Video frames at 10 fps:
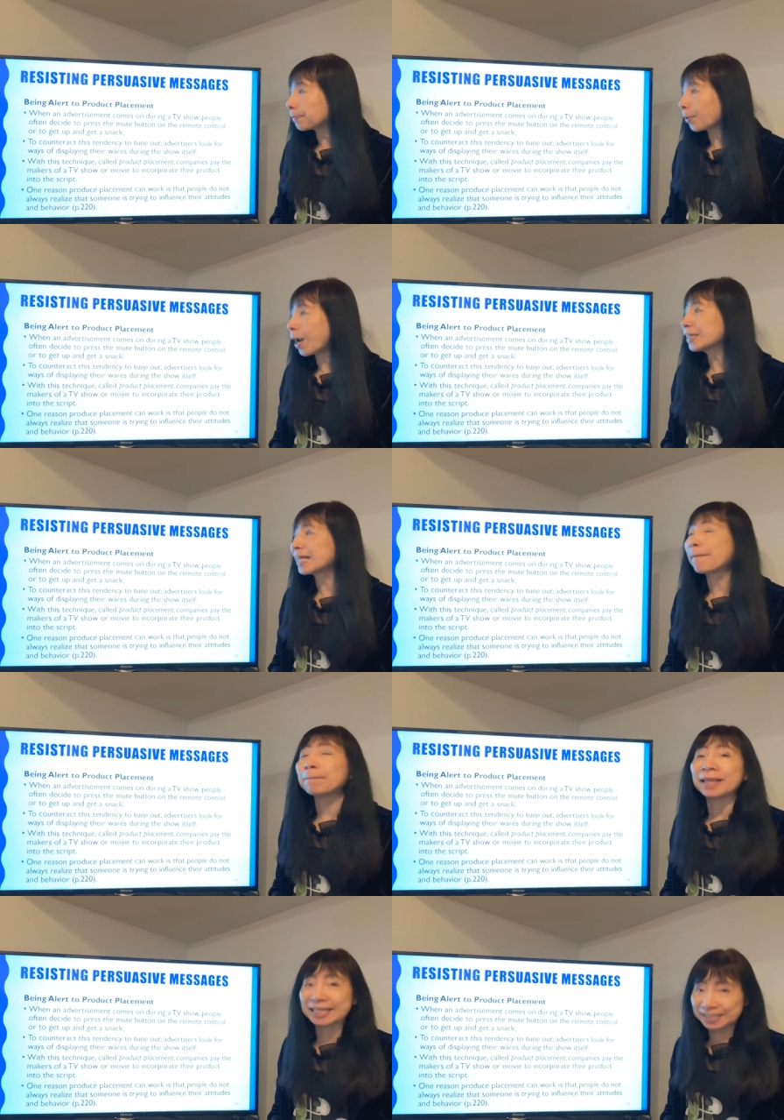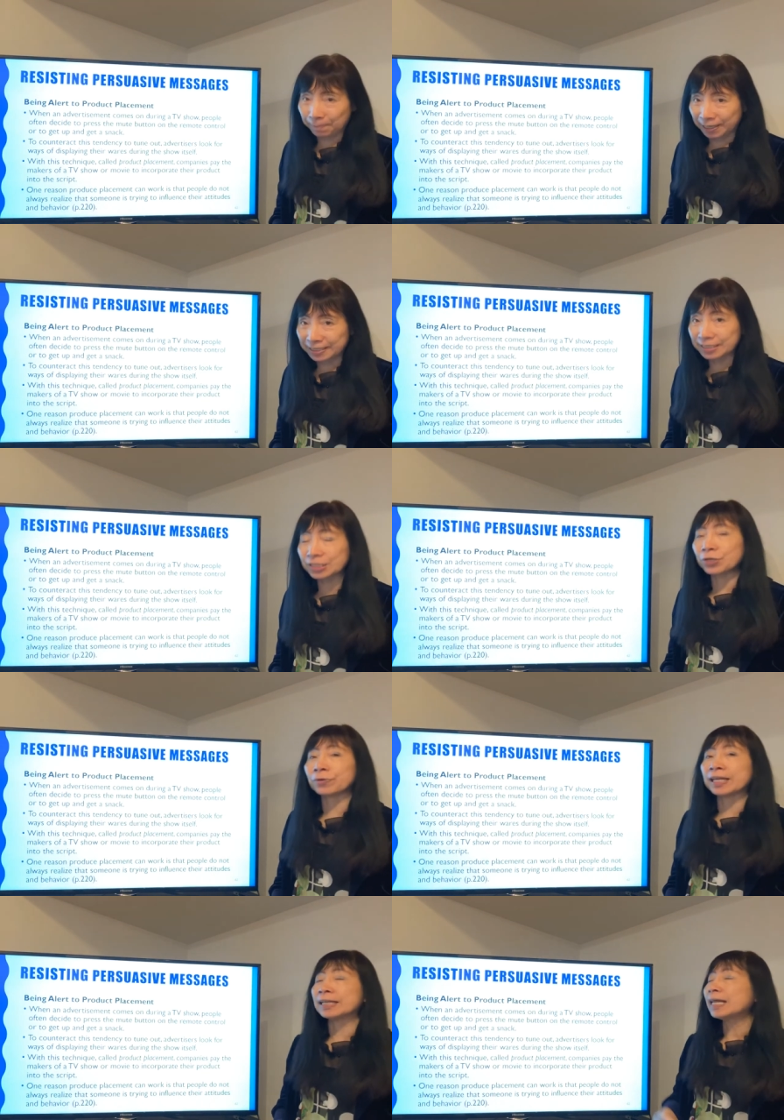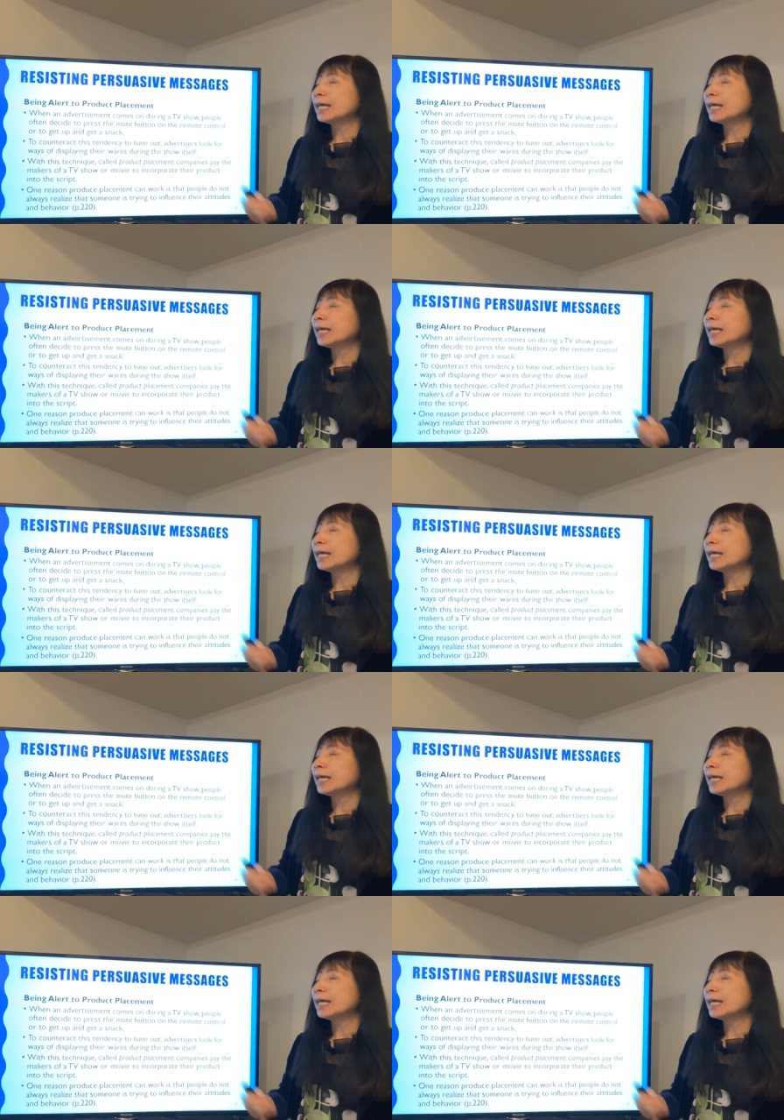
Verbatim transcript: product placement. So then